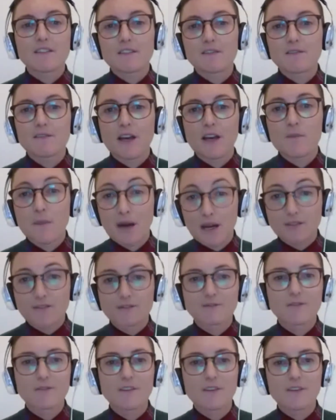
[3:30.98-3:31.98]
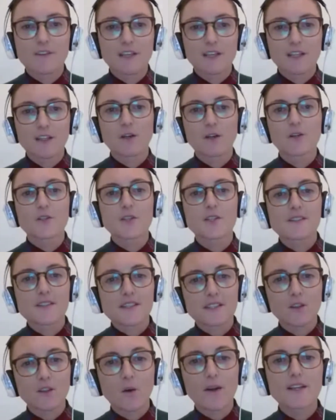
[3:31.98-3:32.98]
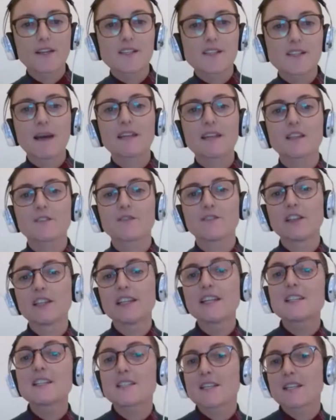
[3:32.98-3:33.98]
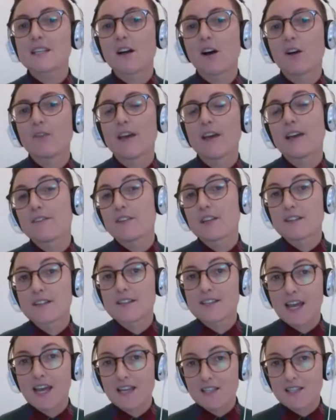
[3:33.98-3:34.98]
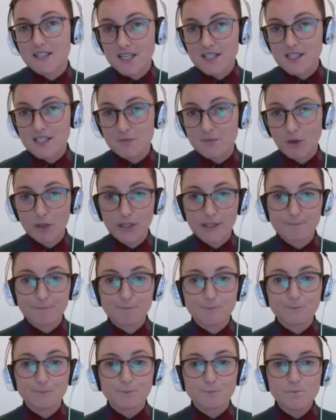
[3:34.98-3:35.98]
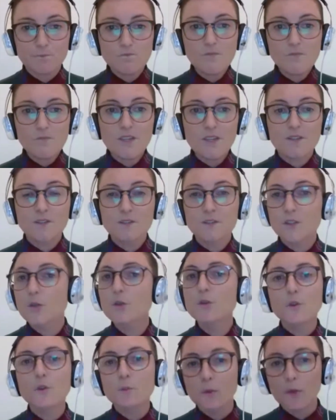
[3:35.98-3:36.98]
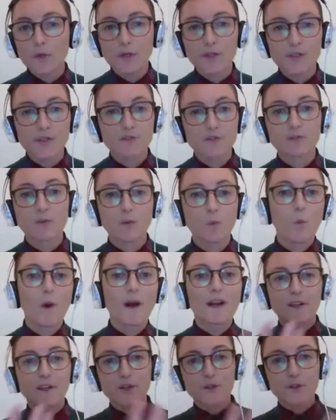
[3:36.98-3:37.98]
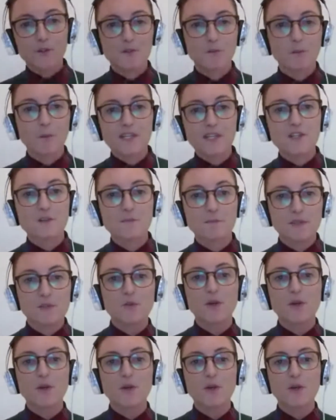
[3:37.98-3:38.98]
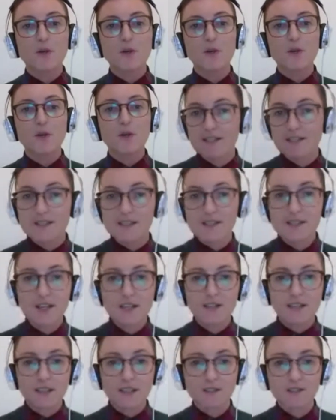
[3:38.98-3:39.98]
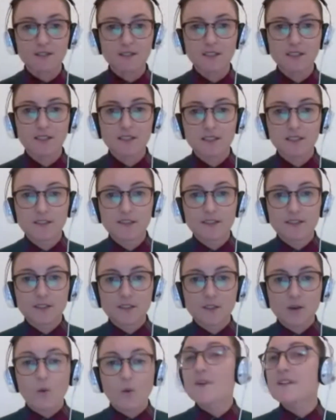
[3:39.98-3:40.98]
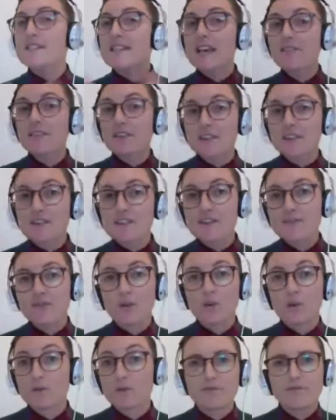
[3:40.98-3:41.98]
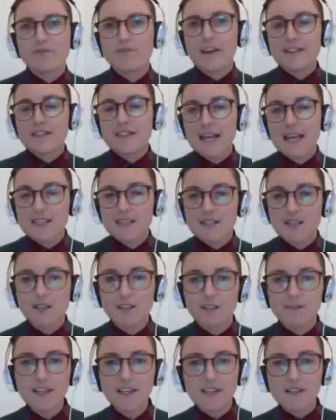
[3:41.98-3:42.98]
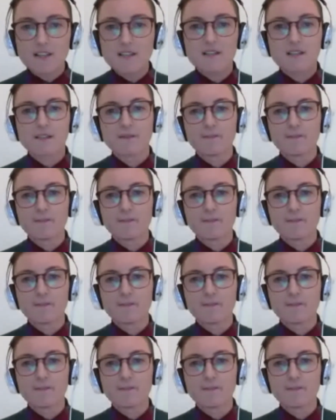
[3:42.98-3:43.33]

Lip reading: among theologians and lawyers about the validity of evidence and testimony. Could the word of one accused witch be trusted against another, or as evidence for fantastical events?